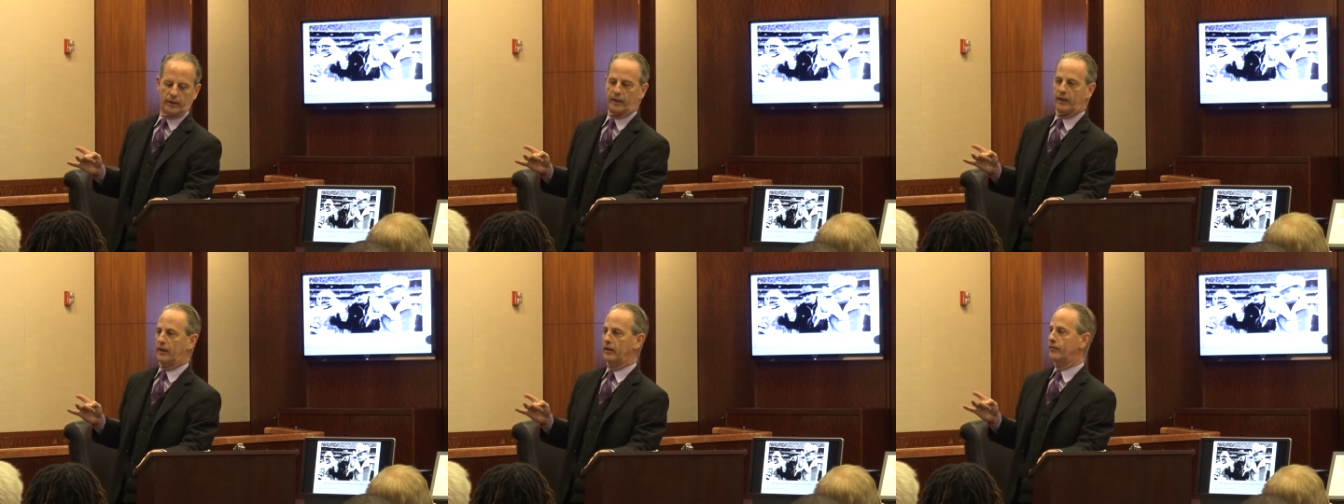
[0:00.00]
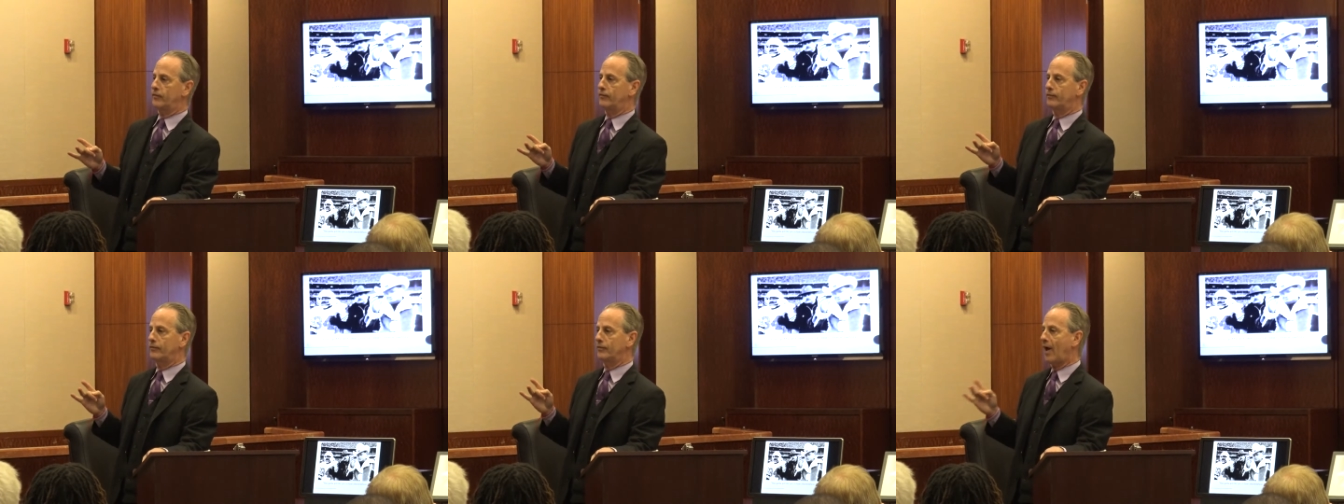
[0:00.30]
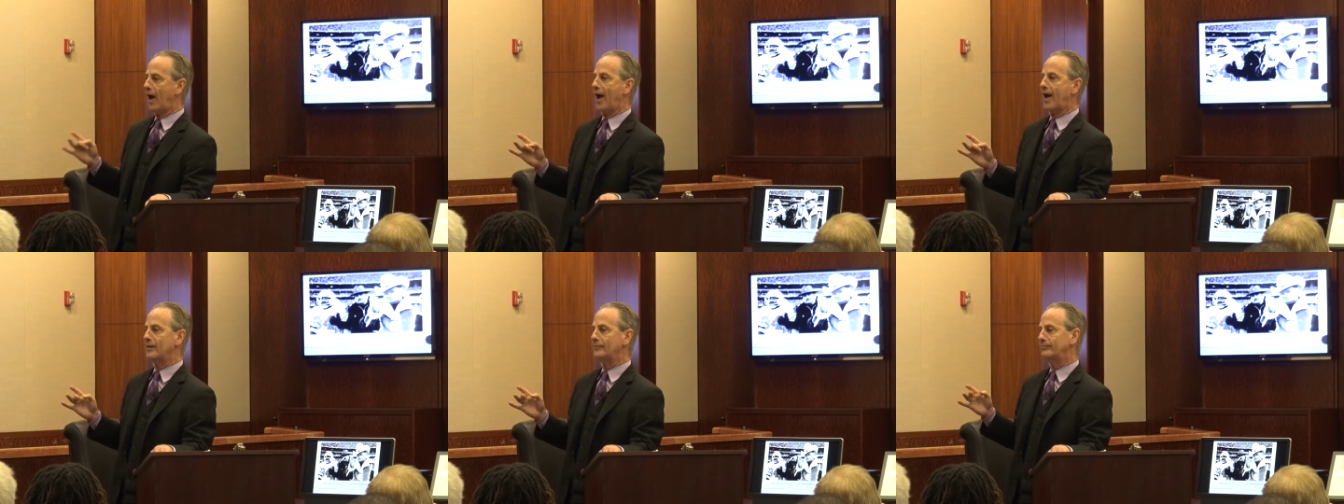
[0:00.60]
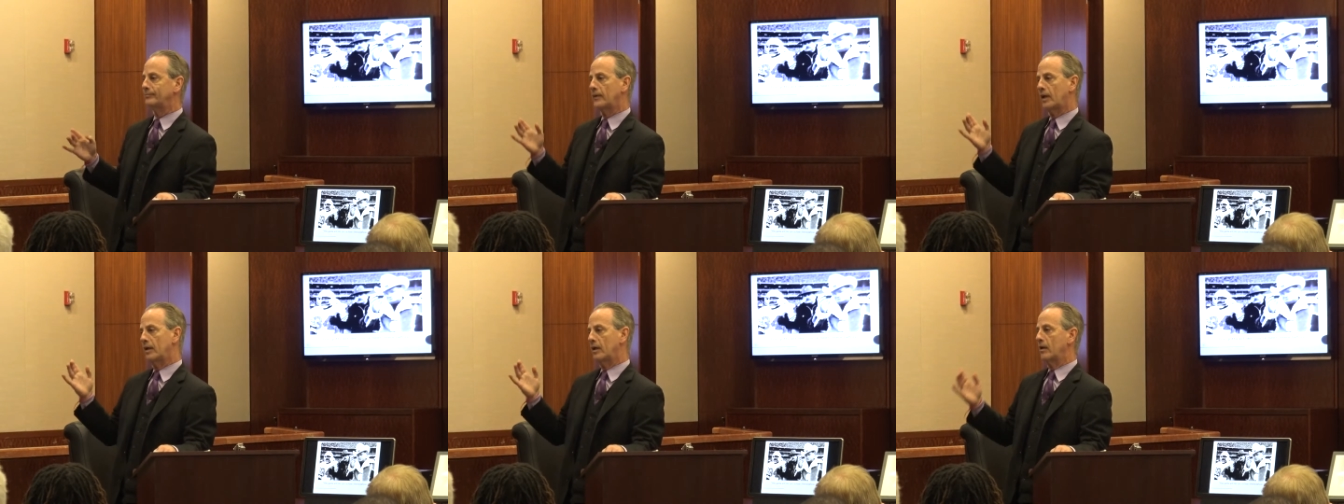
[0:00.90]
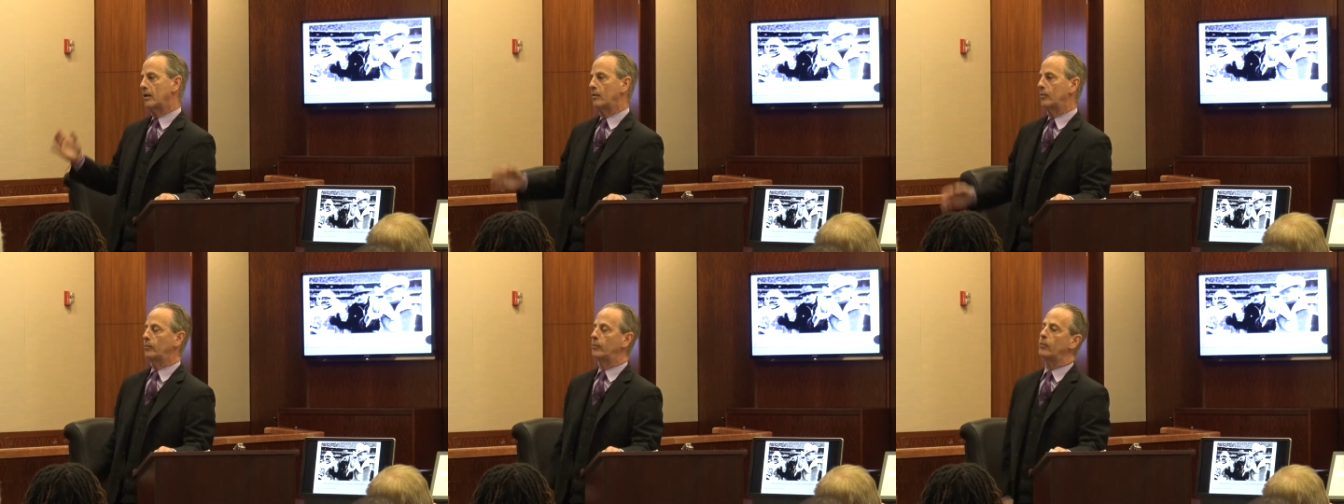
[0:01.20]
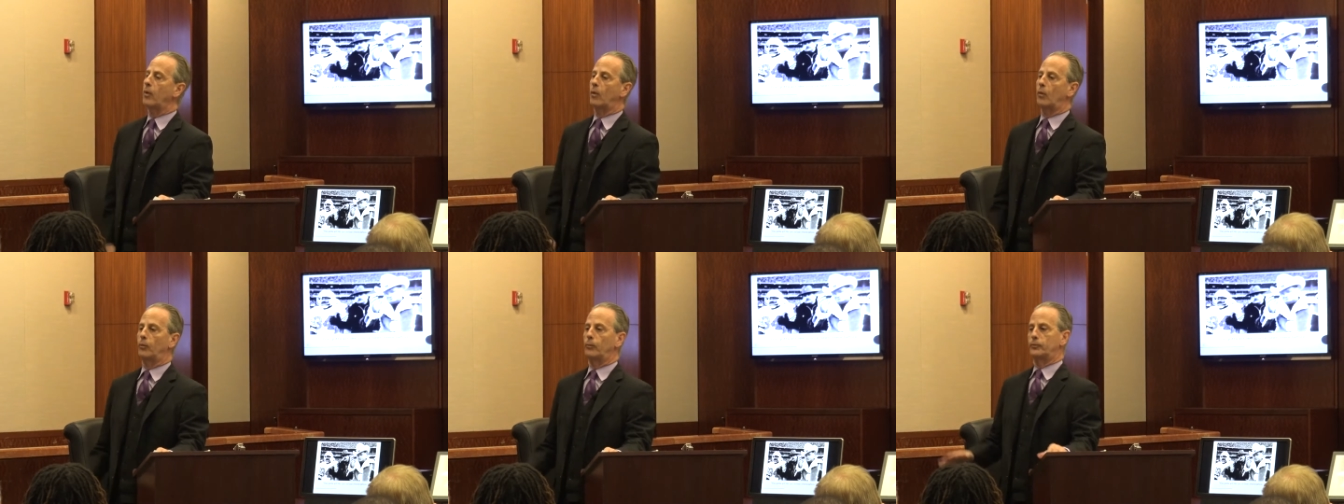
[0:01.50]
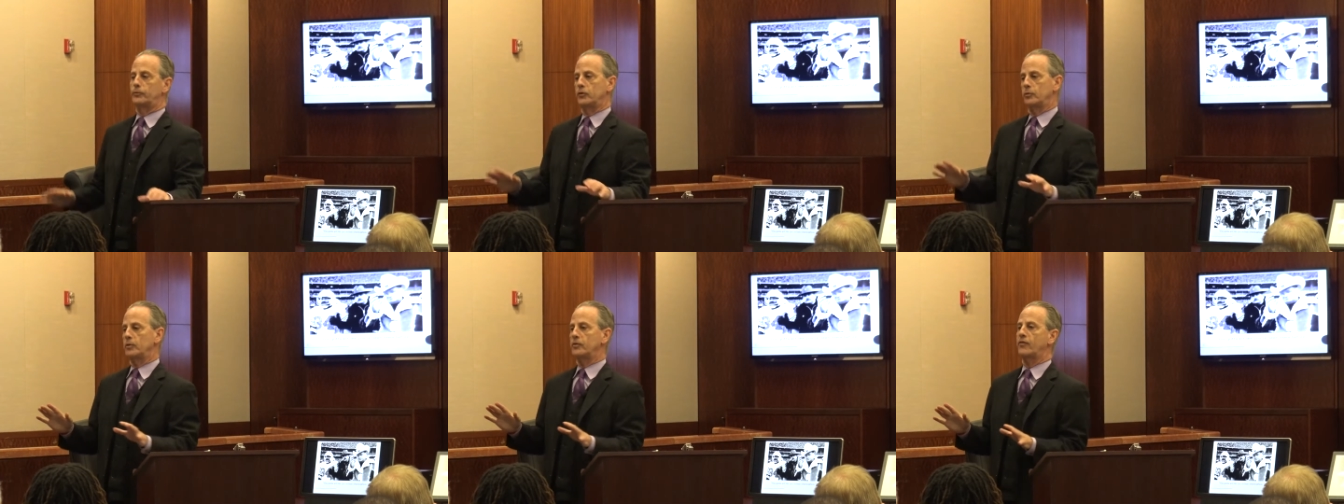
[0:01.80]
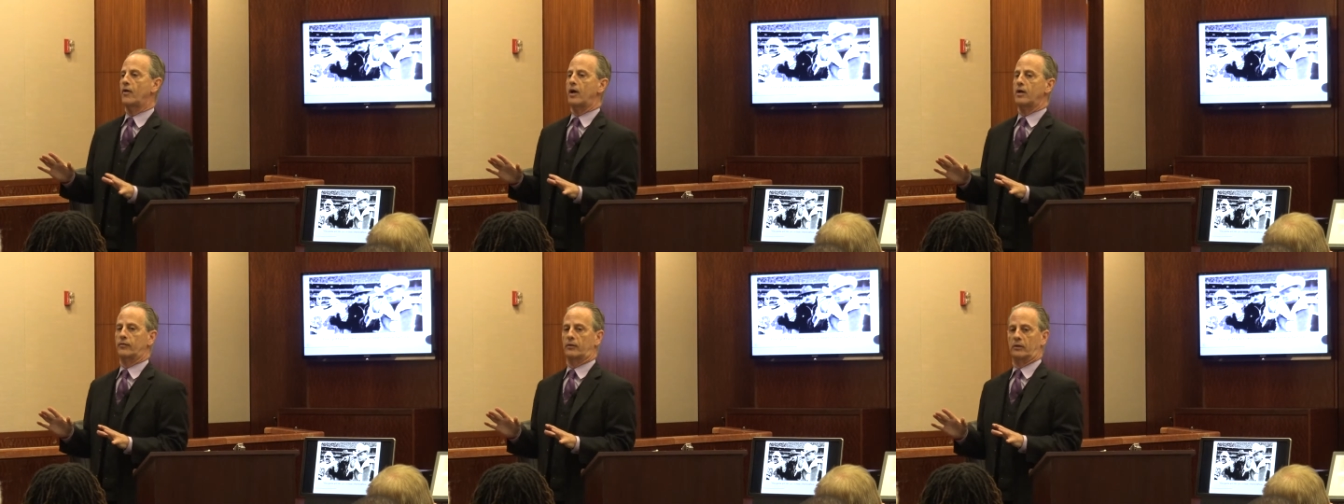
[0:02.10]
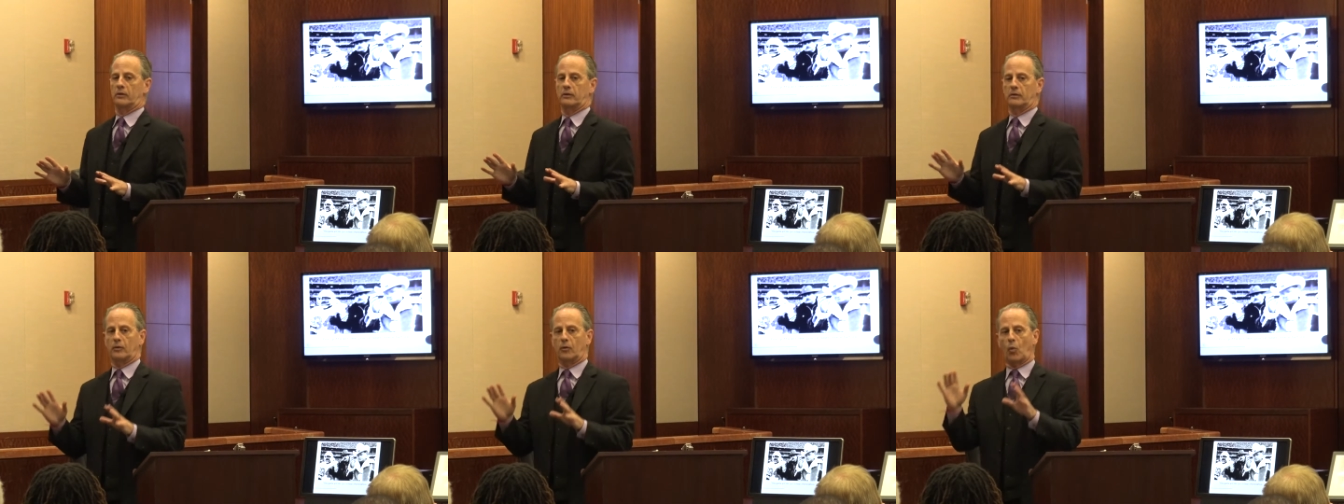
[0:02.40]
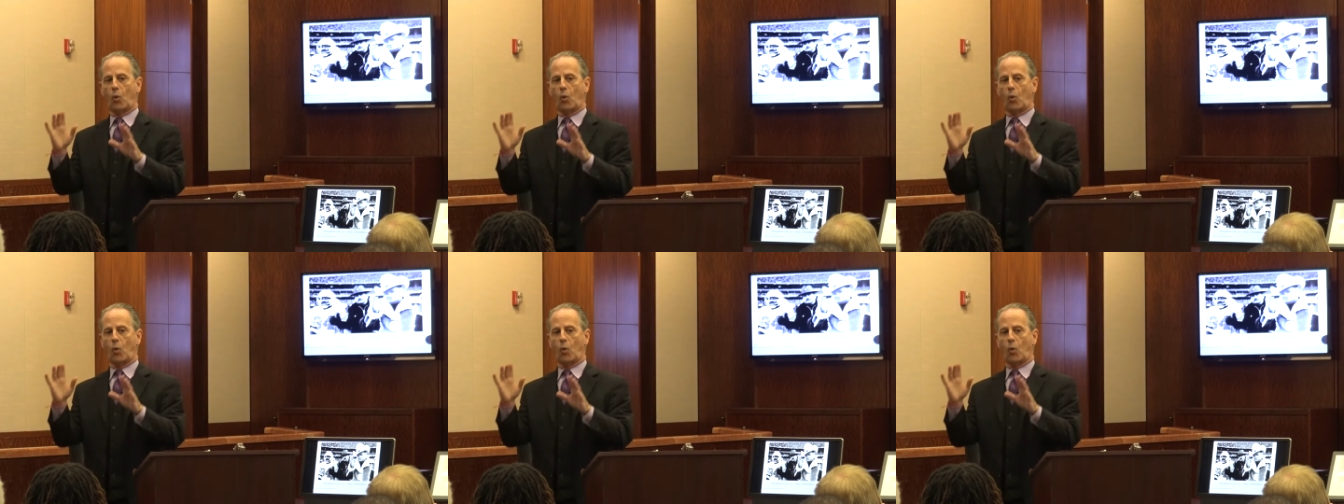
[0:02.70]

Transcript: And if not, do me a favor.